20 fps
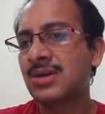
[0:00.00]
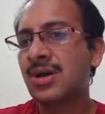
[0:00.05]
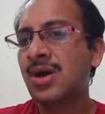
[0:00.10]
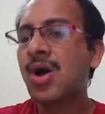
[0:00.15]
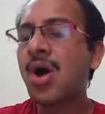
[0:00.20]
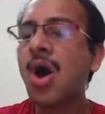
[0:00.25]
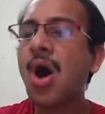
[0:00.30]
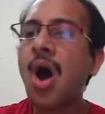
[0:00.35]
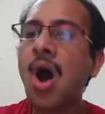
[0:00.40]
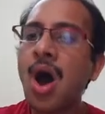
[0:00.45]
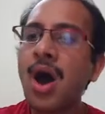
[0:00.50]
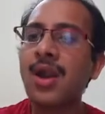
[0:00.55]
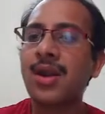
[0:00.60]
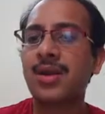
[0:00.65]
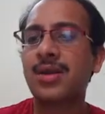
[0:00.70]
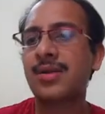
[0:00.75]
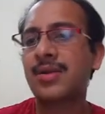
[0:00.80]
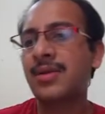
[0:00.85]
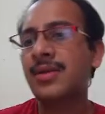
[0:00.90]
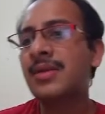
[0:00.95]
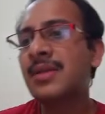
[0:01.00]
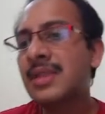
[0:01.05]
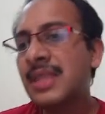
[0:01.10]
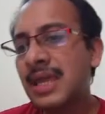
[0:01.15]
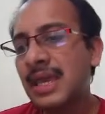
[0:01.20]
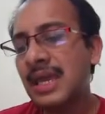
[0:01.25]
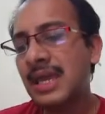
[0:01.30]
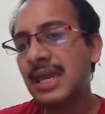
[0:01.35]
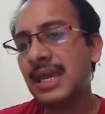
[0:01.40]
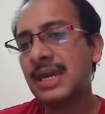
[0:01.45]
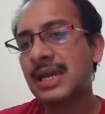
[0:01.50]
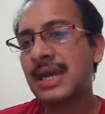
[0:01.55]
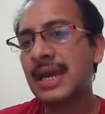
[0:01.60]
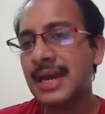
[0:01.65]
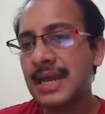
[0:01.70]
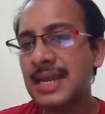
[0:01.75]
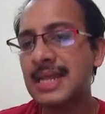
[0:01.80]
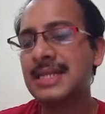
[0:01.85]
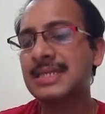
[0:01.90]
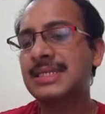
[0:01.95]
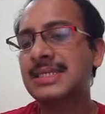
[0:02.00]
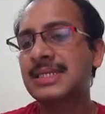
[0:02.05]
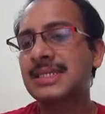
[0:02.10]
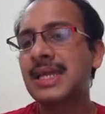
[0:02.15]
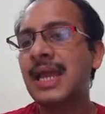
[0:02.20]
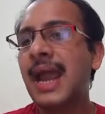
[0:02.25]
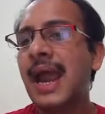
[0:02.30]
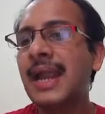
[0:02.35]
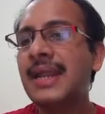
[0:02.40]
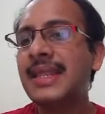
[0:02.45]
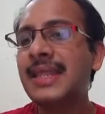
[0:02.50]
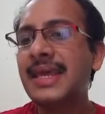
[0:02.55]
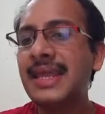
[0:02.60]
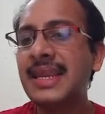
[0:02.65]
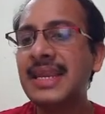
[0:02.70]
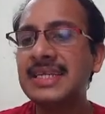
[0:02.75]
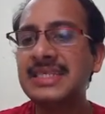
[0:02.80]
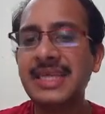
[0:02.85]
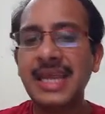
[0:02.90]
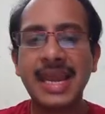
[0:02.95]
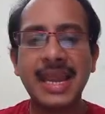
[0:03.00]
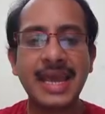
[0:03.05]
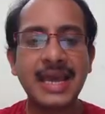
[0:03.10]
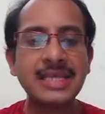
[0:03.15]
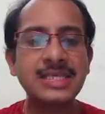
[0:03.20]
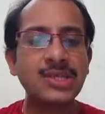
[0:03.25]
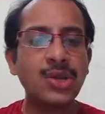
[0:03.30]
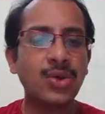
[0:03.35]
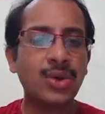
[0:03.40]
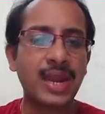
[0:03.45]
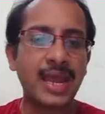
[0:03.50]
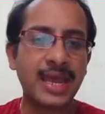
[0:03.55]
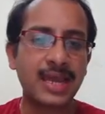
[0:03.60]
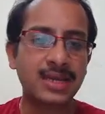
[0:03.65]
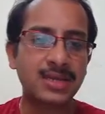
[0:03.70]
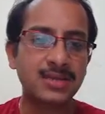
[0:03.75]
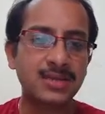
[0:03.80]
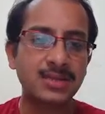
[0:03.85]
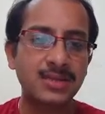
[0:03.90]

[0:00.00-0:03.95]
or the kernels at the initial layers look like.